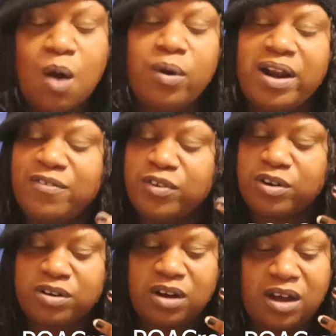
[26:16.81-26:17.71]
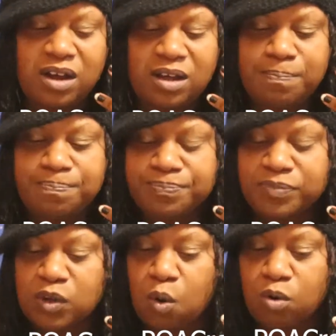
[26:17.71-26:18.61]
Whatever
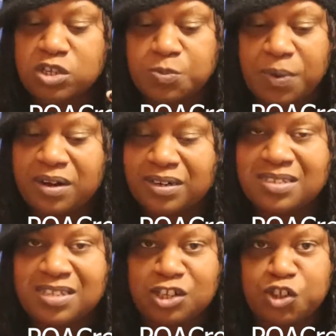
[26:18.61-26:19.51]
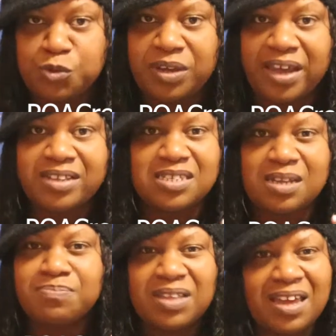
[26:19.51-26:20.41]
correspondence that you get,
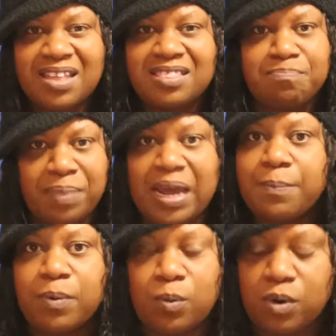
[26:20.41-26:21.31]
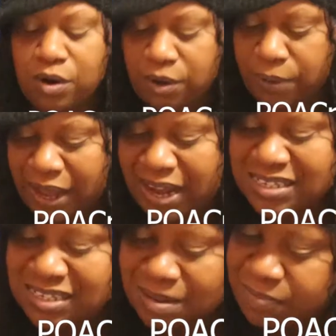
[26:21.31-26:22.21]
something in the paperwork, okay?
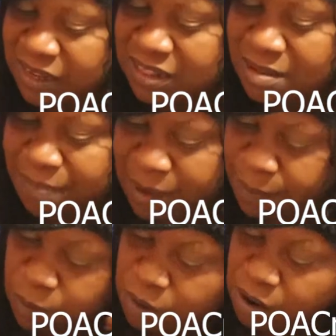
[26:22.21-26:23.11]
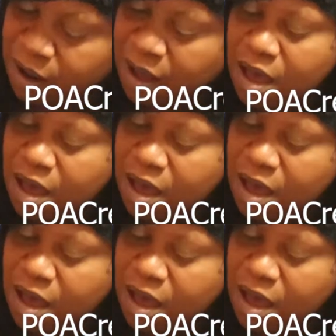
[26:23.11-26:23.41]
It's something in the paperwork.